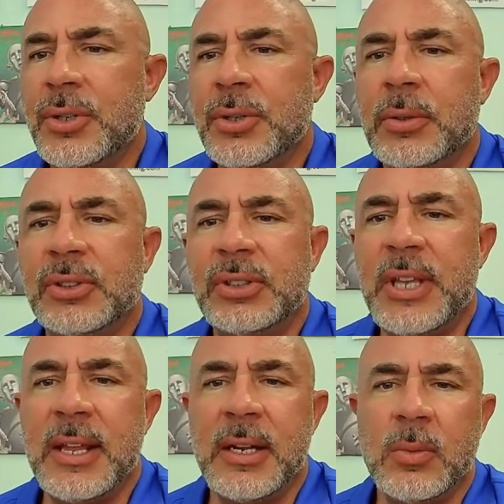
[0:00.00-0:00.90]
you don't
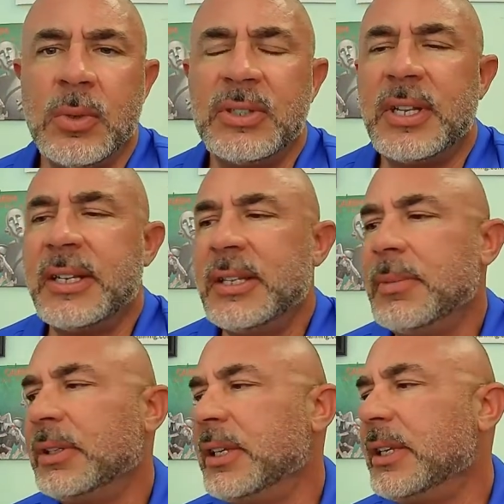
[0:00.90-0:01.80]
scan on one side of the
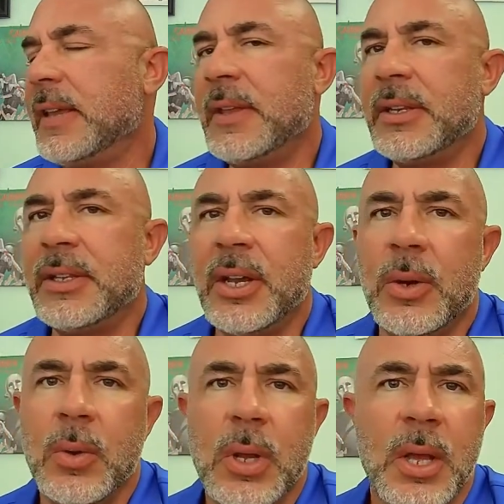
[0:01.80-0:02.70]
building and then
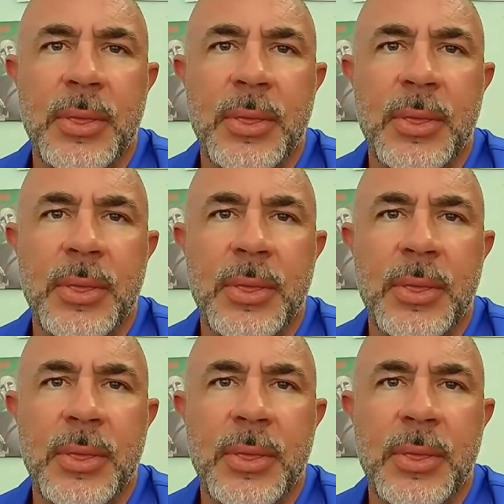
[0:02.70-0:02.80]
go